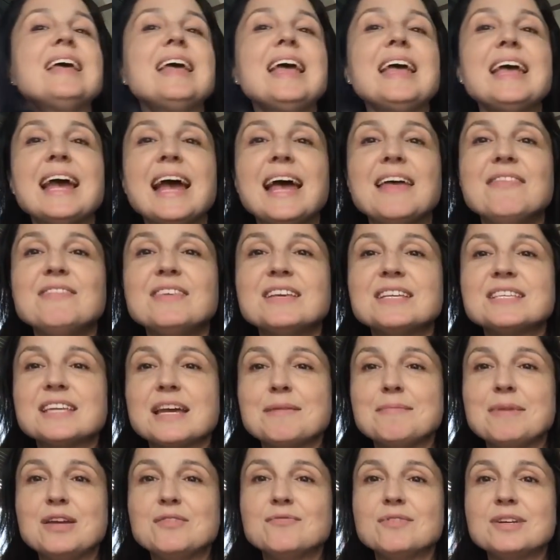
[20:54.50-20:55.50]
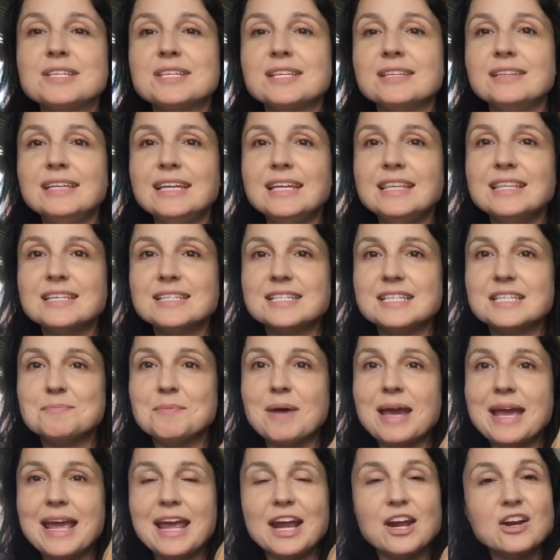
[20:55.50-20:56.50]
And this I made recently. This is
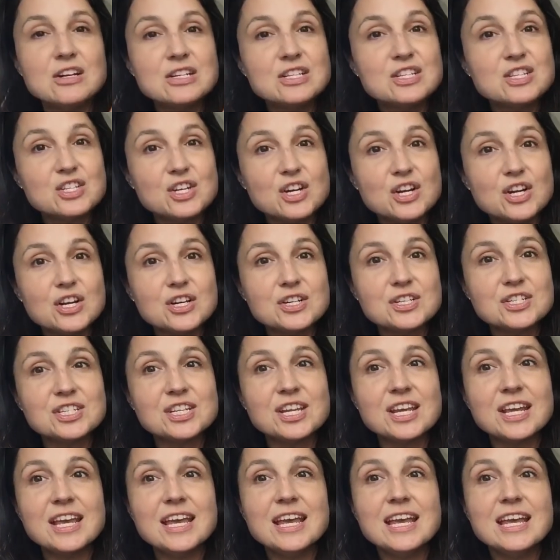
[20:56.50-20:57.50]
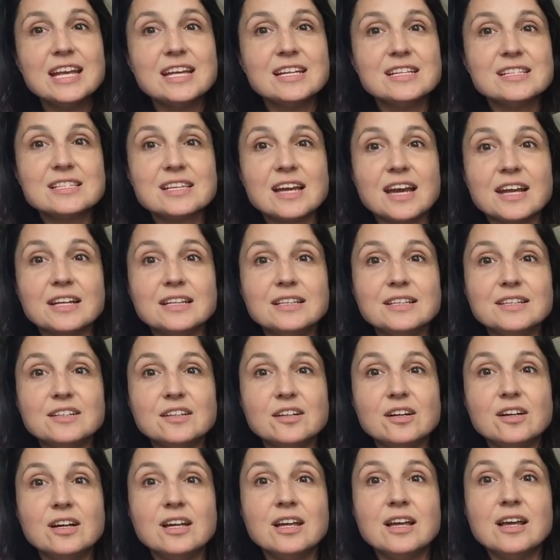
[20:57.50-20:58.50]
my Erin skirt. It's got a
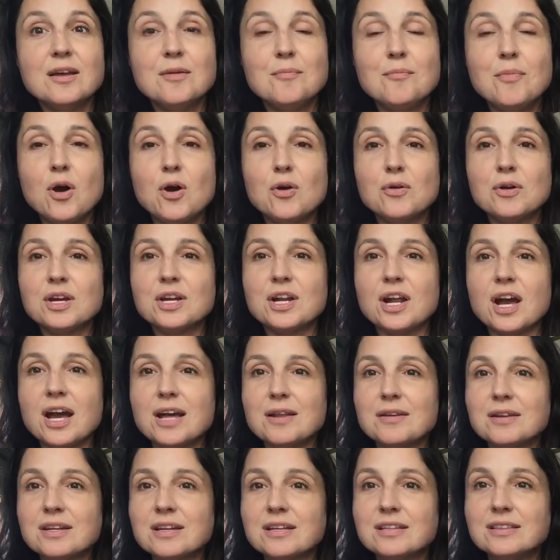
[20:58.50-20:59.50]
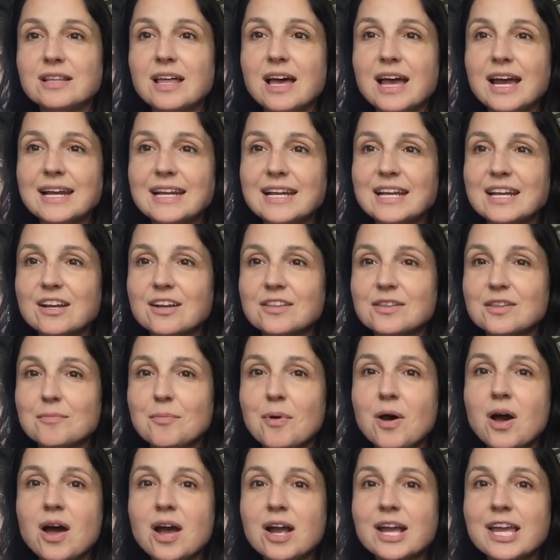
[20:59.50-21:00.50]
little polka dot lining on the
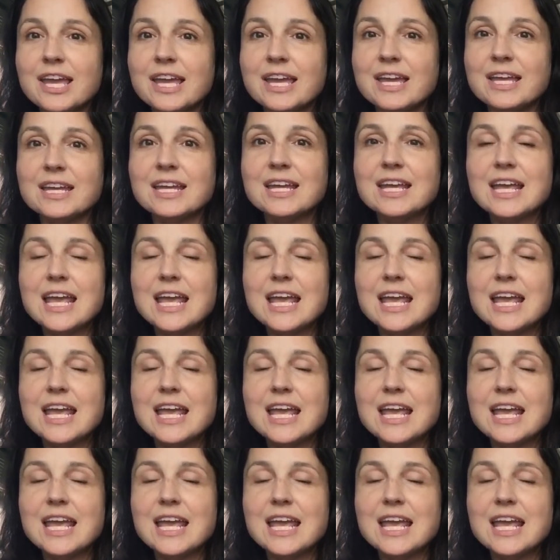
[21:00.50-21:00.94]
pocket.